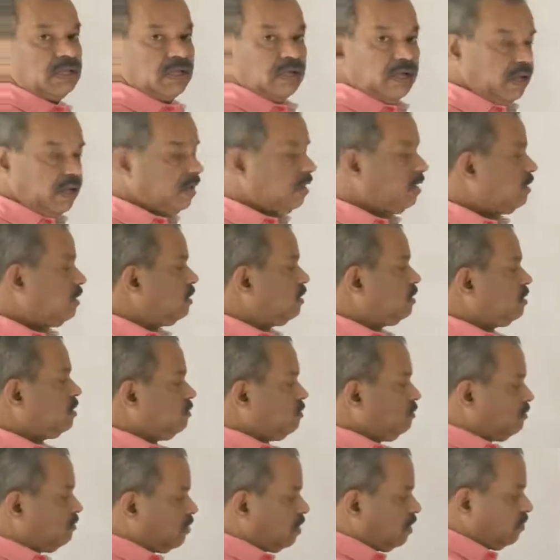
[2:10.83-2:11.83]
and
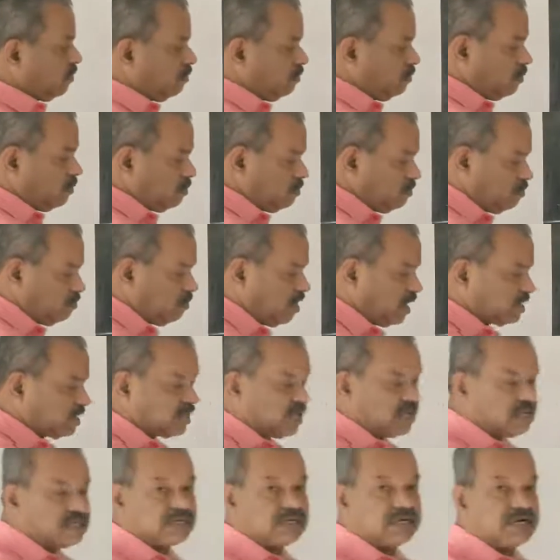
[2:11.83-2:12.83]
what
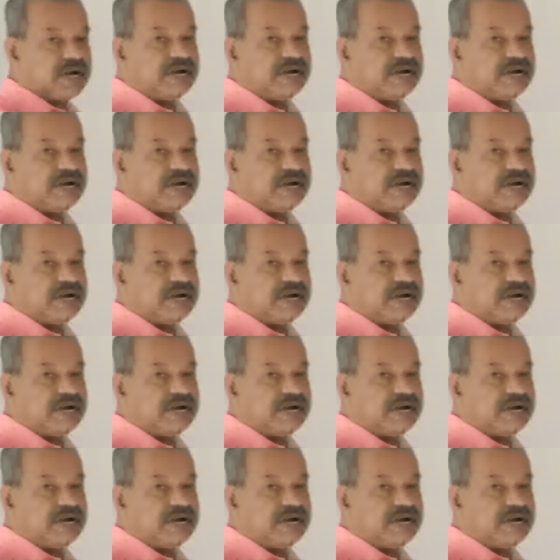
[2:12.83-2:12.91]
are the